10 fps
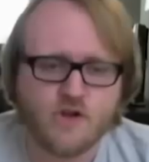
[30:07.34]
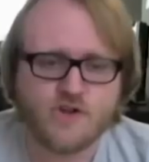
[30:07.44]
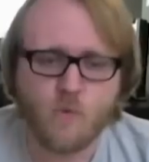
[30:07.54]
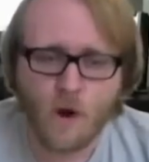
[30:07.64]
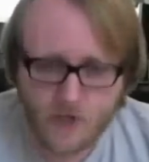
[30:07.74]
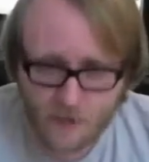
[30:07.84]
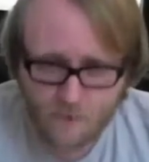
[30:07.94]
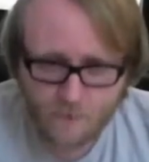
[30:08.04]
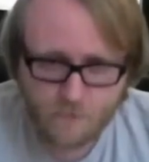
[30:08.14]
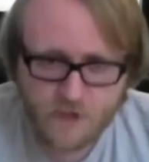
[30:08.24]

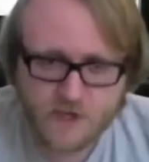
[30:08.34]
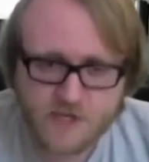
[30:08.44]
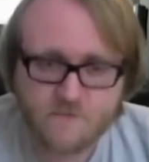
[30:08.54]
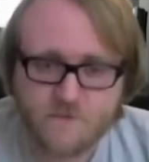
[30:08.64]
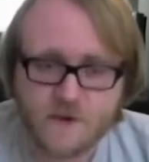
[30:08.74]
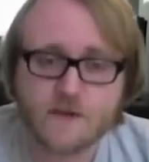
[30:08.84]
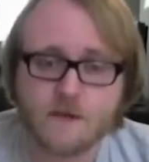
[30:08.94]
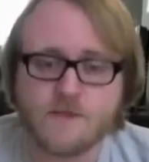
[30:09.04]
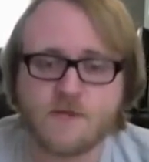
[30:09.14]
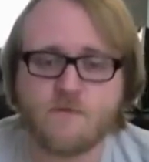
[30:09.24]
20. Because
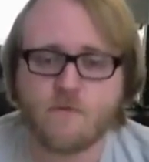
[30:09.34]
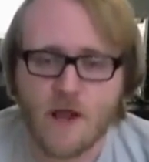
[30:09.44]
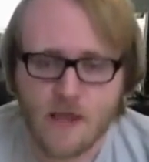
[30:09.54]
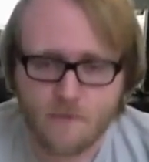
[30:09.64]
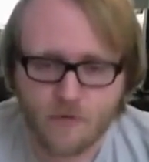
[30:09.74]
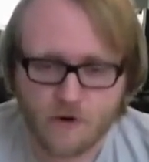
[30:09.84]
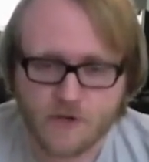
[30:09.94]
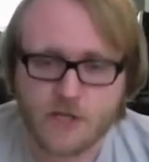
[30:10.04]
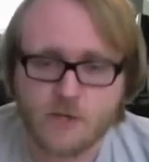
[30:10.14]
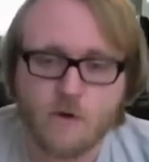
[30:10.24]
victims of rape are
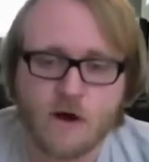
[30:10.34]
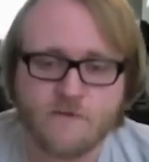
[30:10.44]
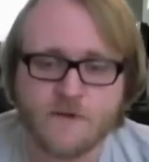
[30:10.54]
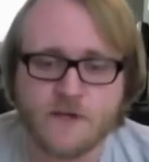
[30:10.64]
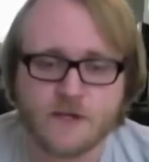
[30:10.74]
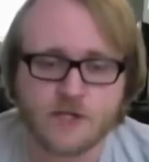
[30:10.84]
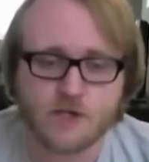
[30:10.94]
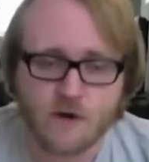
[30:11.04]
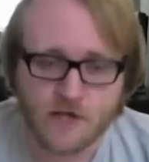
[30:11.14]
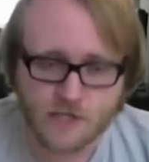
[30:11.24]
too often
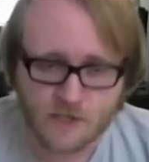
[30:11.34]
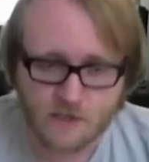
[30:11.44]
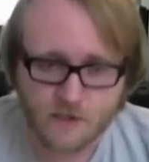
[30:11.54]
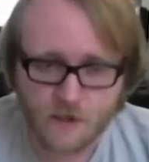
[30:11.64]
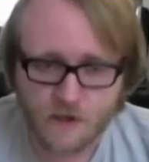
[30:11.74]
distrusted